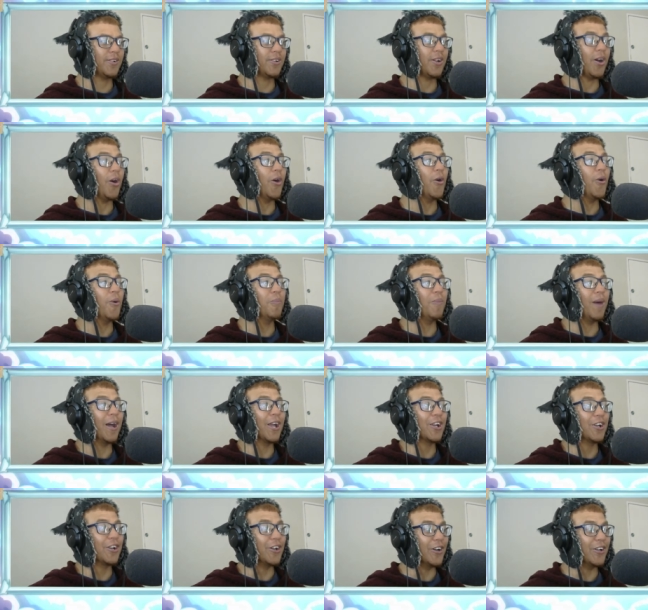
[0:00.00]
Oh my
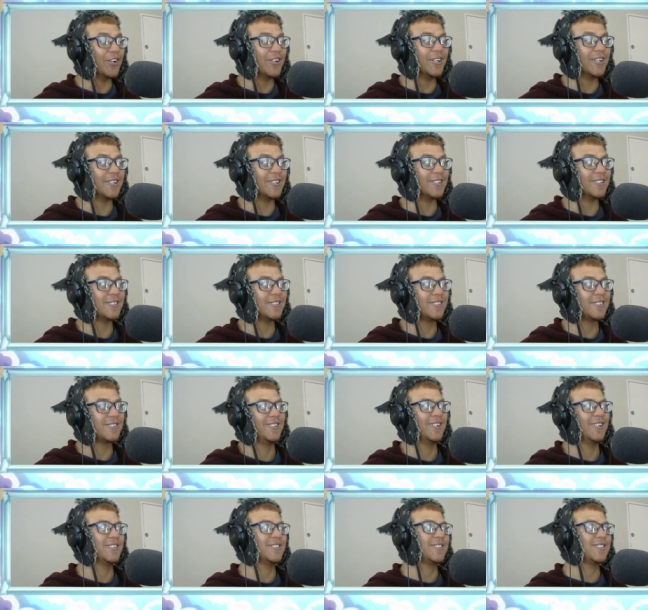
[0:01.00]
goodness.
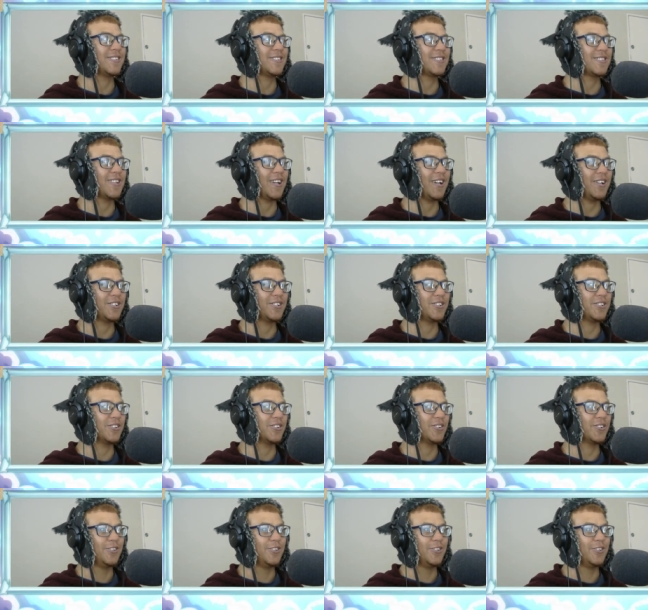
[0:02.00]
There's the statue.